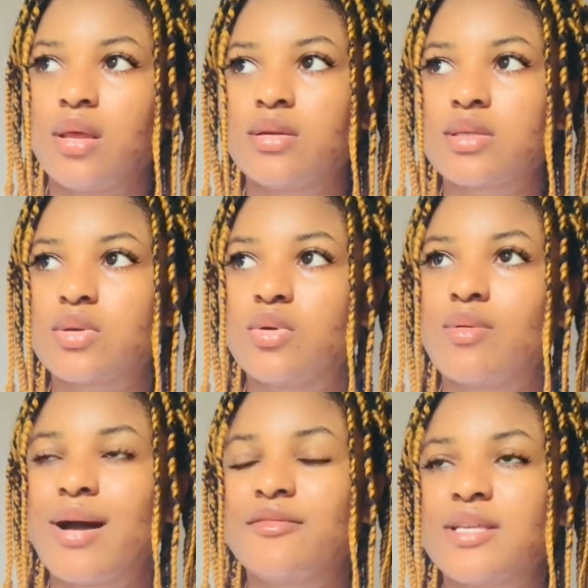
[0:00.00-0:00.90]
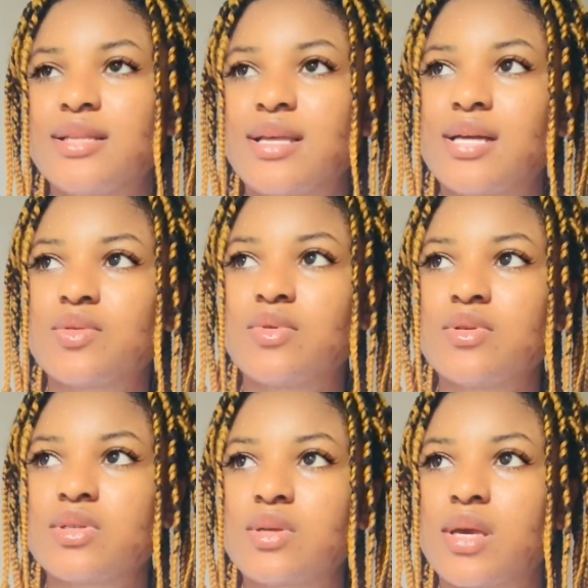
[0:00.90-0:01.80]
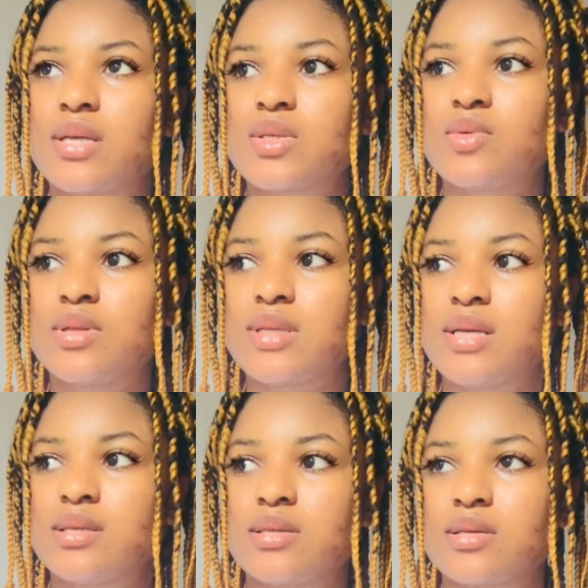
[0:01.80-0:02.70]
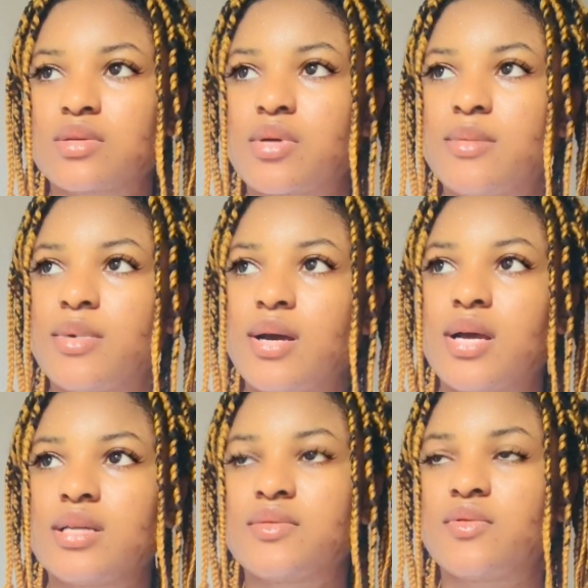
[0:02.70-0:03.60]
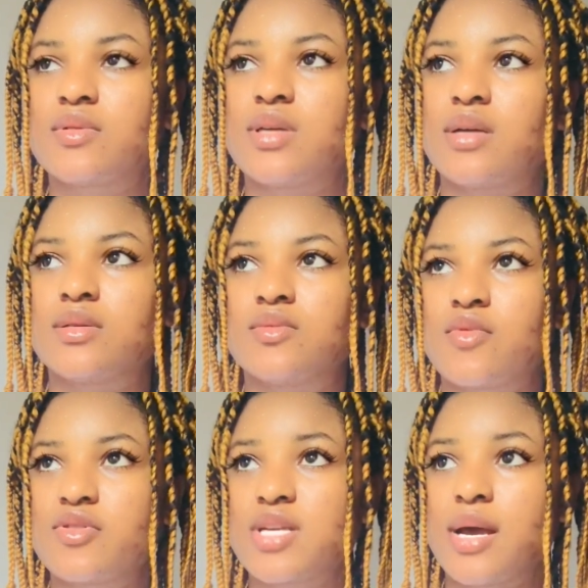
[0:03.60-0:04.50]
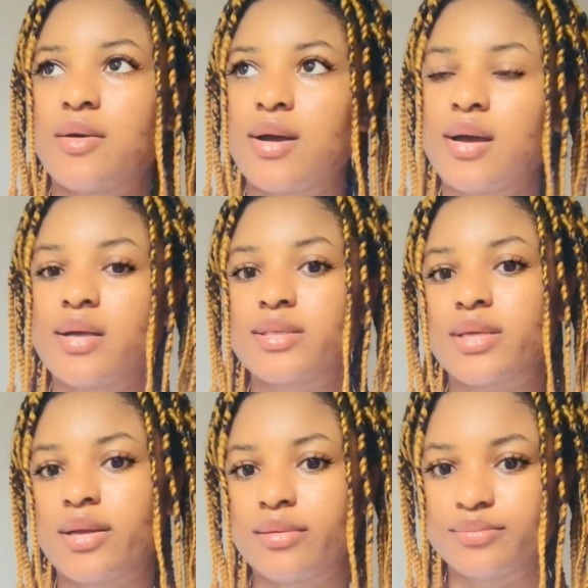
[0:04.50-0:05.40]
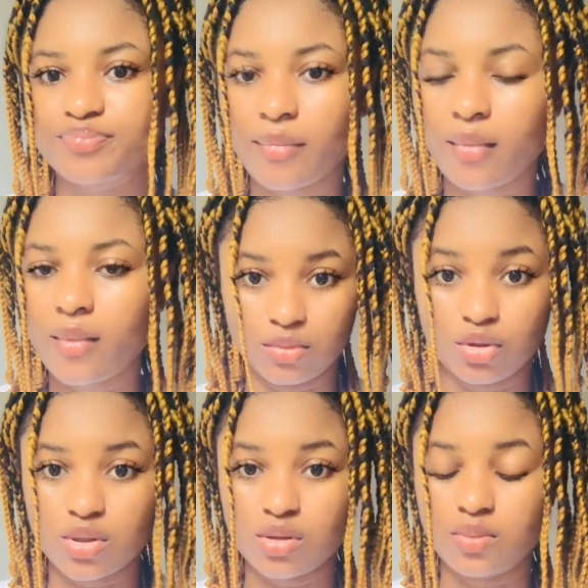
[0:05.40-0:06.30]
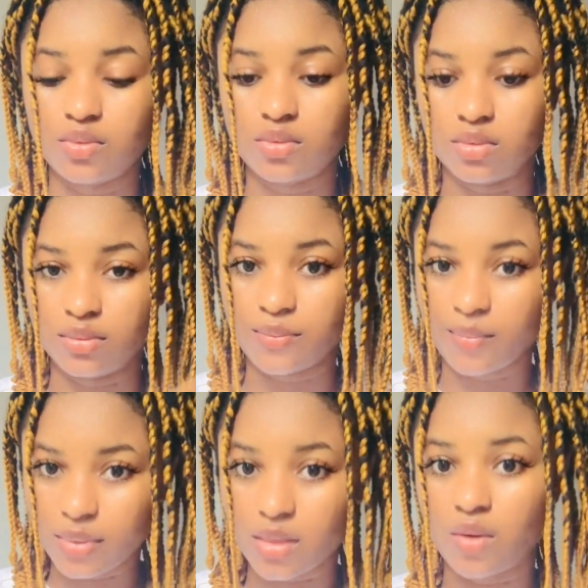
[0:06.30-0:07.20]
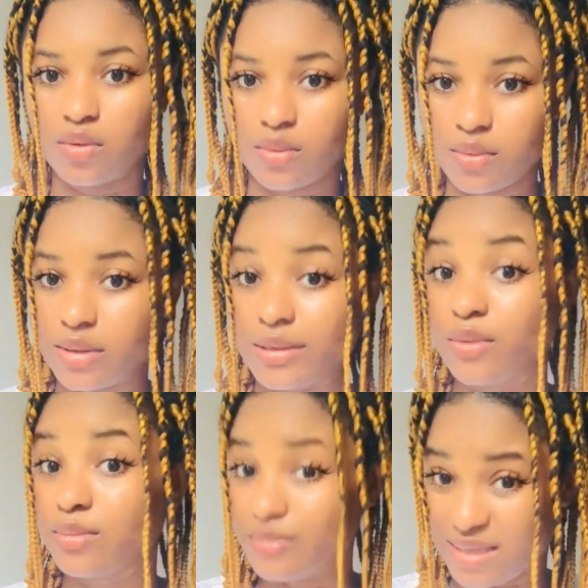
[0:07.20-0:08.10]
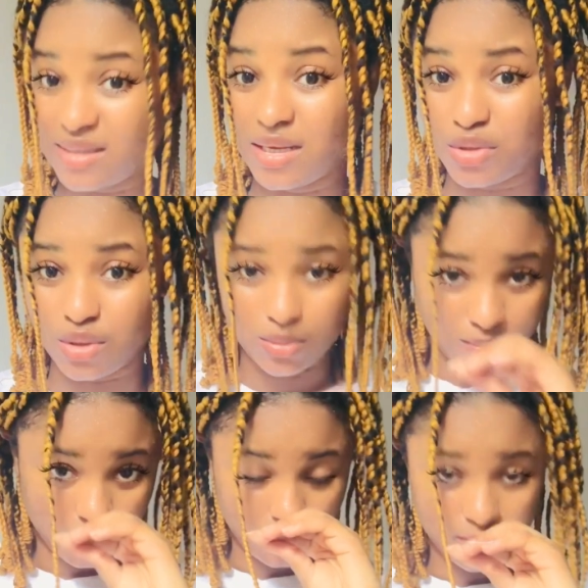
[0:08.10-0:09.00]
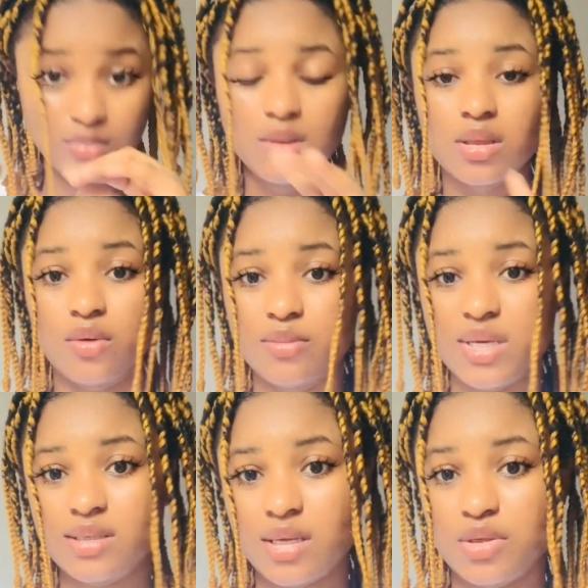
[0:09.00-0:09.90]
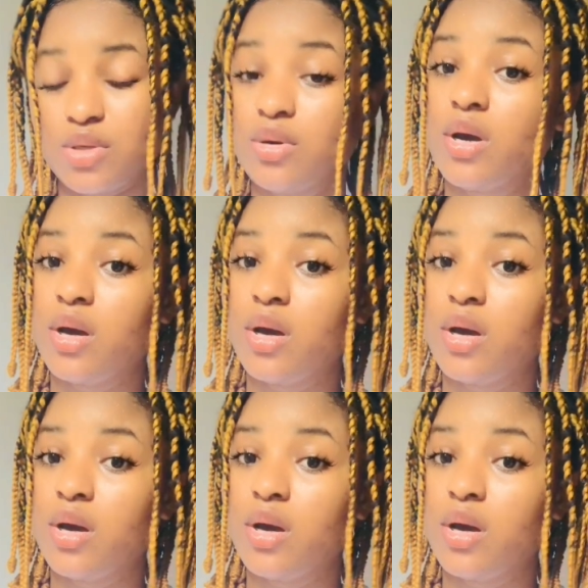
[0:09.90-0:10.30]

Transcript: So after that, once you get to 1,000 subscribers, 4,000 watch hours, and YouTube will they will message you.